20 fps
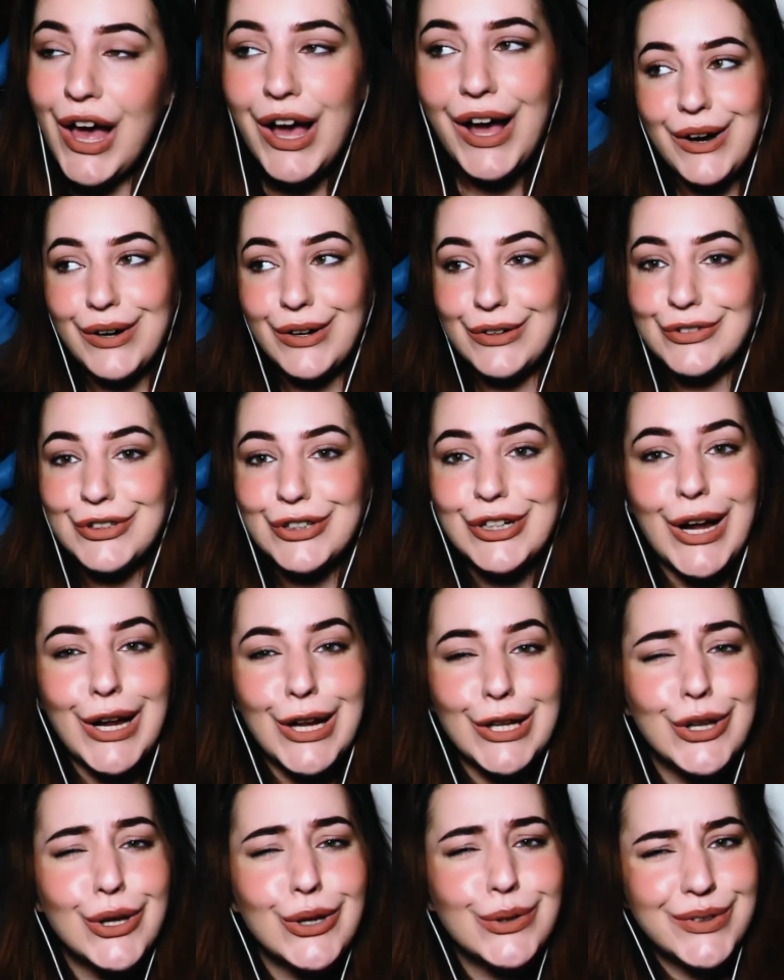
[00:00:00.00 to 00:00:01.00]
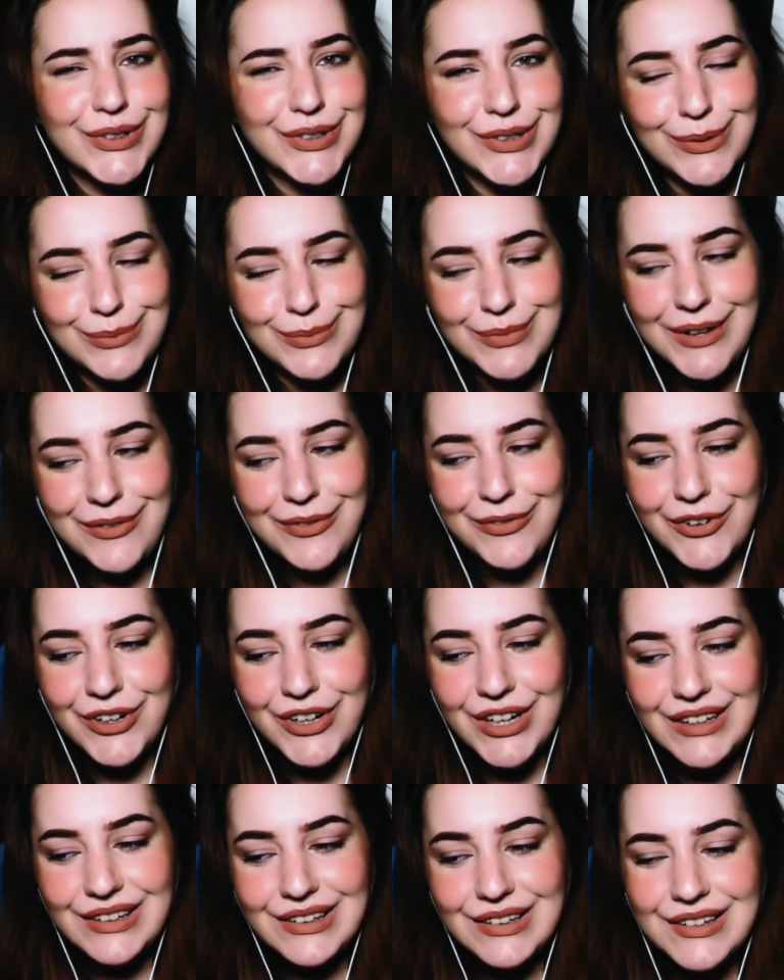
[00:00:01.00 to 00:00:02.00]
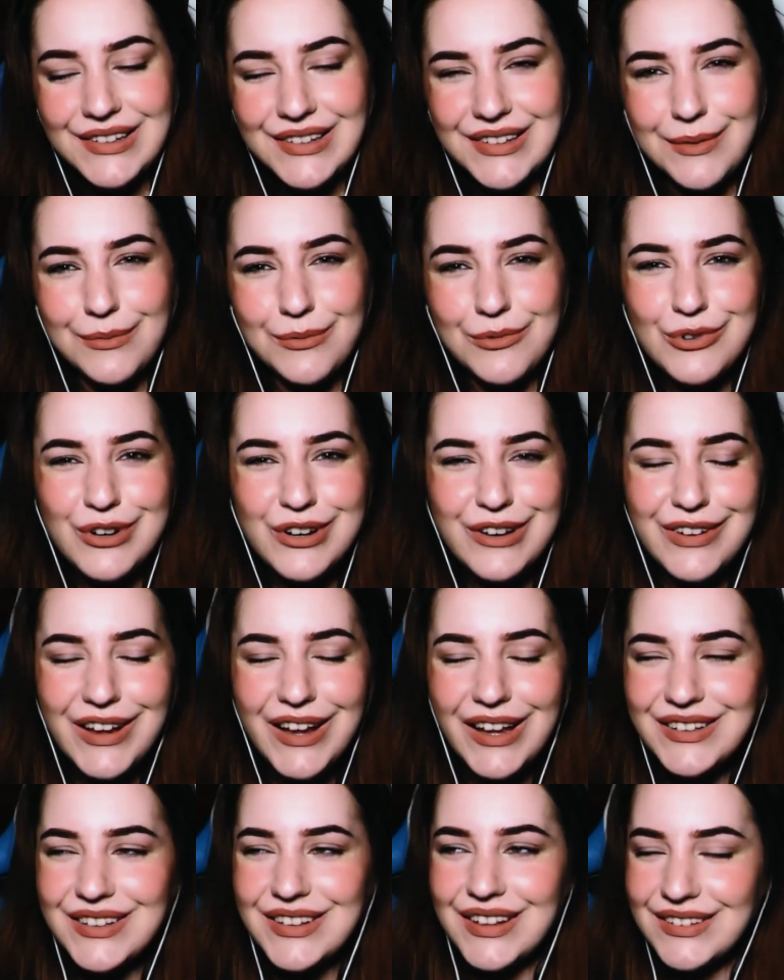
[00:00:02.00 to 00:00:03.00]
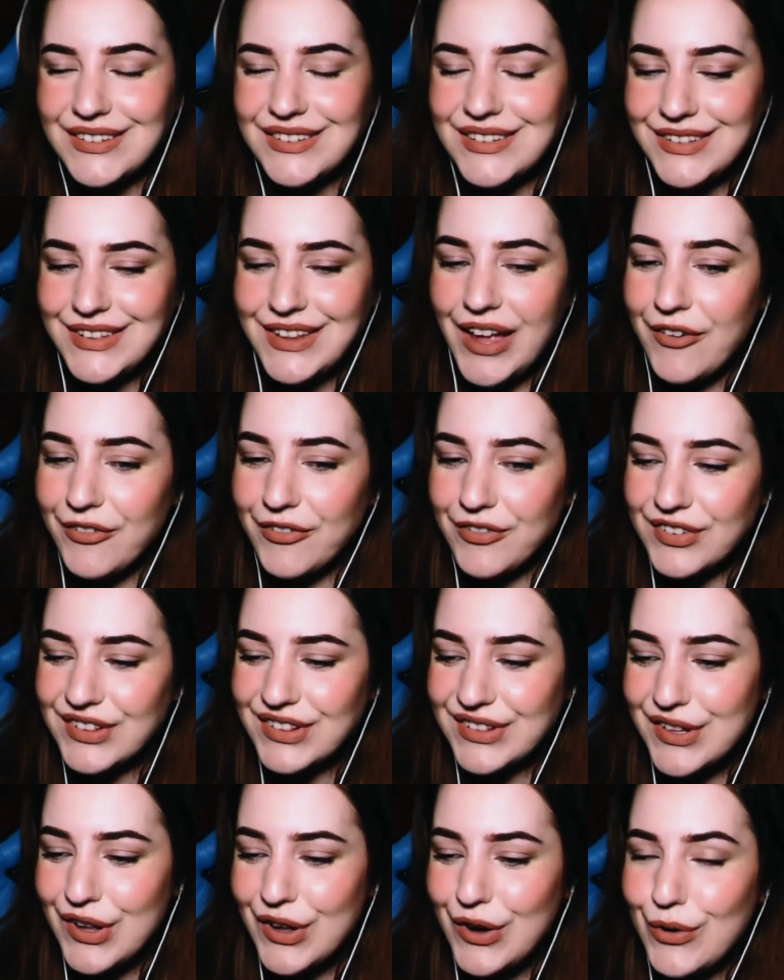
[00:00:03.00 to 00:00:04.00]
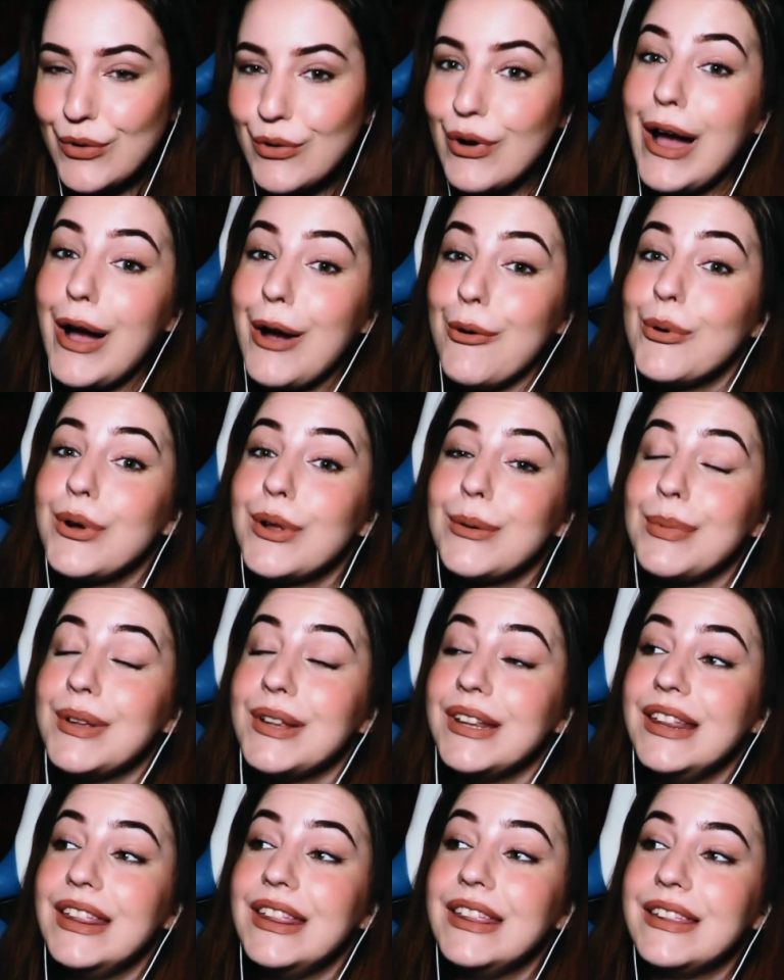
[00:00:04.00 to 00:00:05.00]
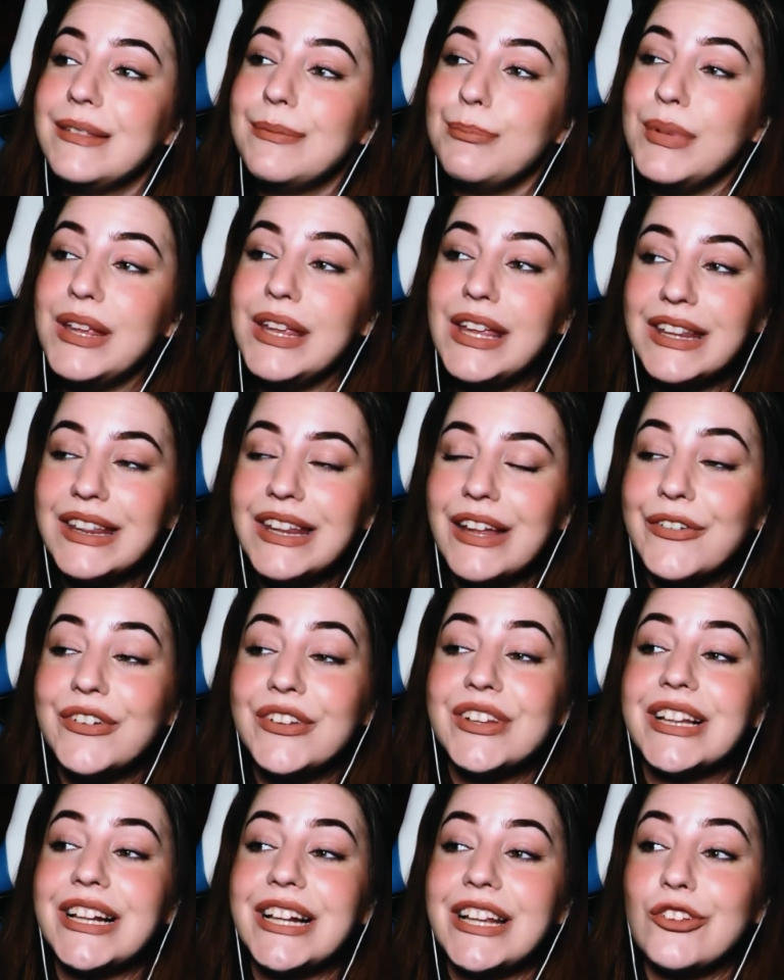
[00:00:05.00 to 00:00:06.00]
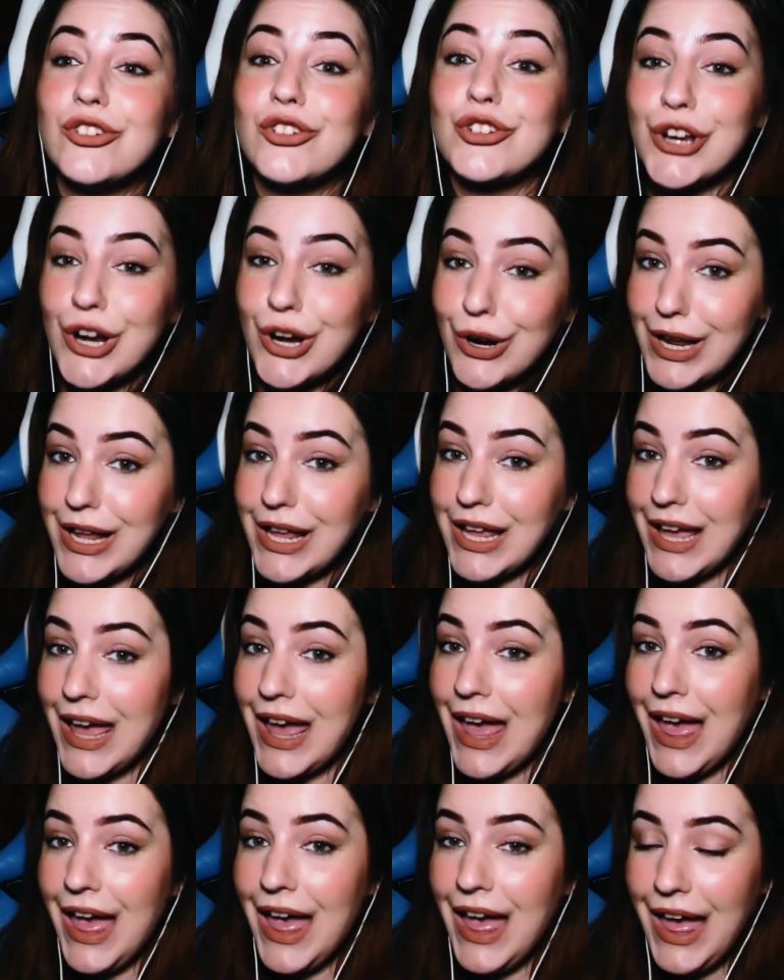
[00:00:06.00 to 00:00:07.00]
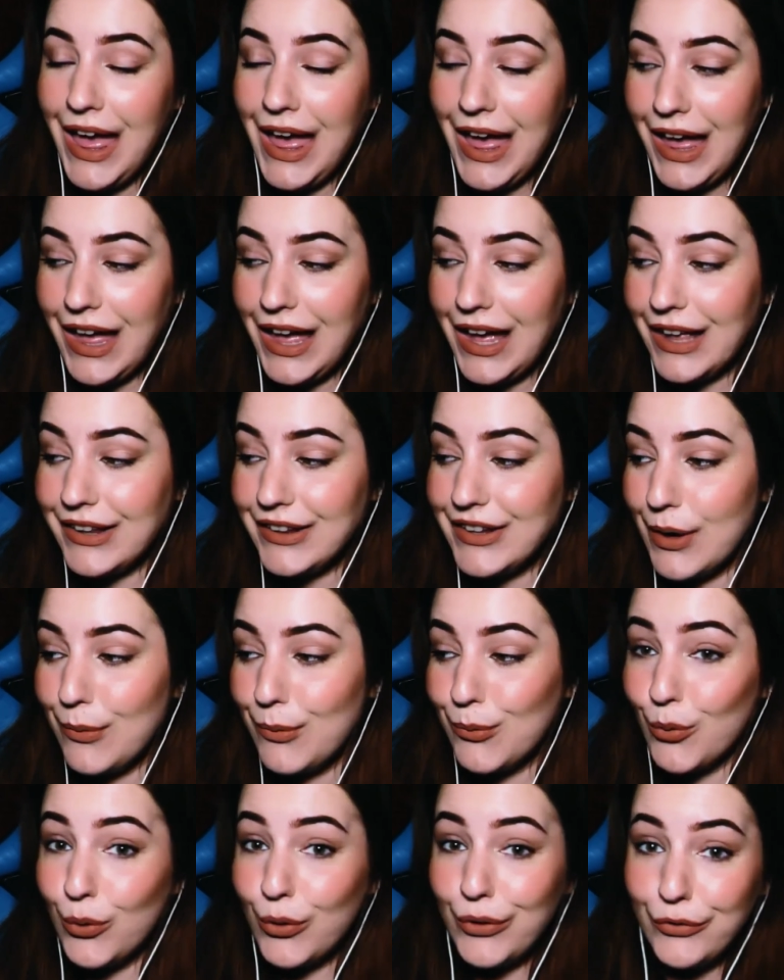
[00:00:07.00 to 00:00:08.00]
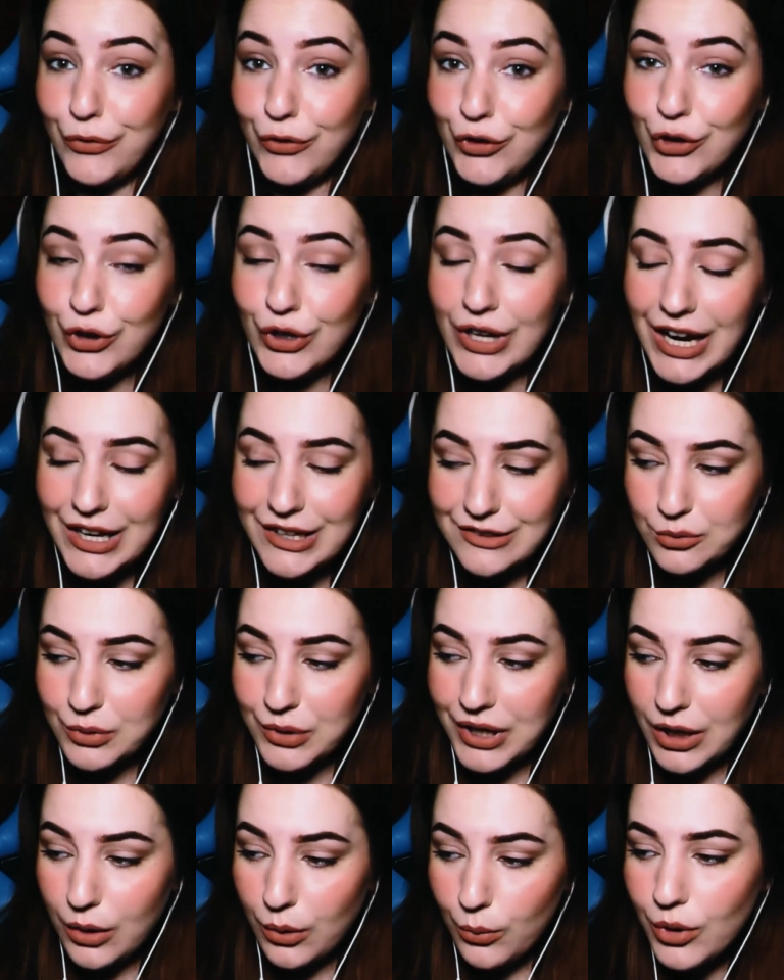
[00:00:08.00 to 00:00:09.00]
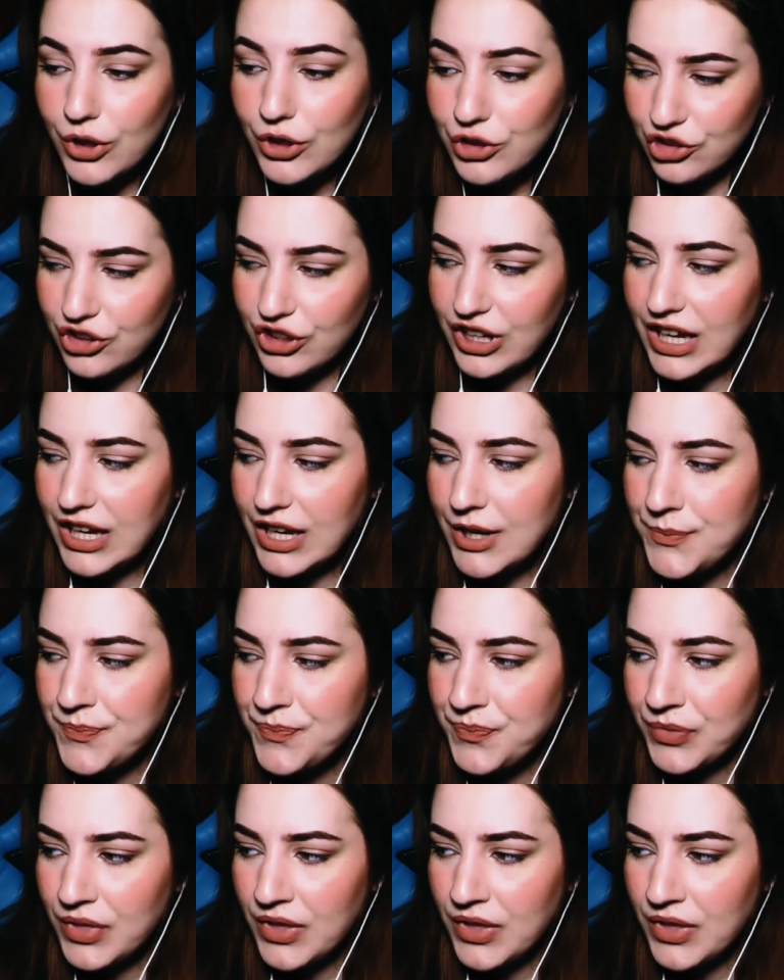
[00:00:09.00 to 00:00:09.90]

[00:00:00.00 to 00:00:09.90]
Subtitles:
However, I know some differences, some trivias and stuff, so I will be definitely sharing them with you guys while watching.